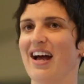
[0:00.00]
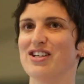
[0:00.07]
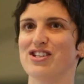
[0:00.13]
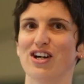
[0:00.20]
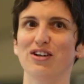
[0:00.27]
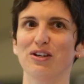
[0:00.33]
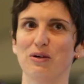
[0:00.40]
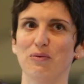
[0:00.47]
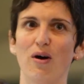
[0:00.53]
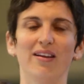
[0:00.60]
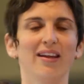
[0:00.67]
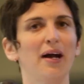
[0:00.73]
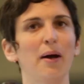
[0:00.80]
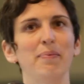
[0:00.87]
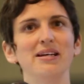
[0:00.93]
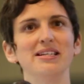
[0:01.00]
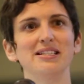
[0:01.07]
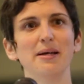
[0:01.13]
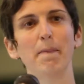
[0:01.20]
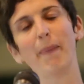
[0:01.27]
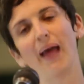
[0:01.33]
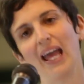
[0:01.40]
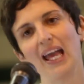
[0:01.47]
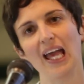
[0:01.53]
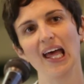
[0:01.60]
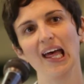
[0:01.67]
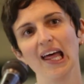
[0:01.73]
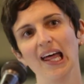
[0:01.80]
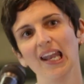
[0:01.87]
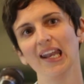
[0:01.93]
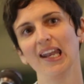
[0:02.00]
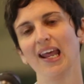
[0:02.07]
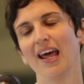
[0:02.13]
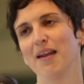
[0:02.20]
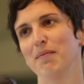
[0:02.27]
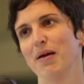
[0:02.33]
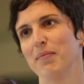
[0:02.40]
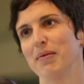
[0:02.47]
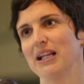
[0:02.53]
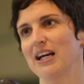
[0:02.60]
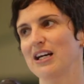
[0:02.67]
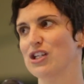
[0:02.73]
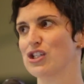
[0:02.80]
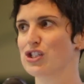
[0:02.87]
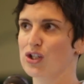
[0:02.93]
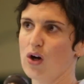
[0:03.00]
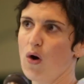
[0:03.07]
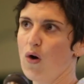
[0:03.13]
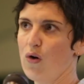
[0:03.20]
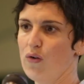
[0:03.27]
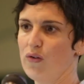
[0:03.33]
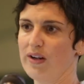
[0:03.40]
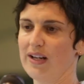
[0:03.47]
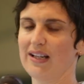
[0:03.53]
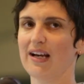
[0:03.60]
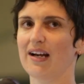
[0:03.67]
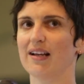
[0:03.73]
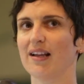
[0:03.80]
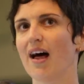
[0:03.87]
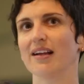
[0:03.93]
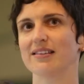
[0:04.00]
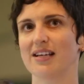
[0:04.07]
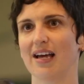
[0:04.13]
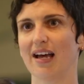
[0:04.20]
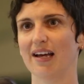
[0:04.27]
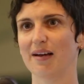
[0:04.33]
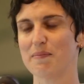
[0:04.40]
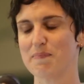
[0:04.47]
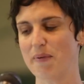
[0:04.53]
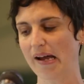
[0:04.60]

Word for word: I generally want like a piece of bacon and maybe like a scone and like a latte.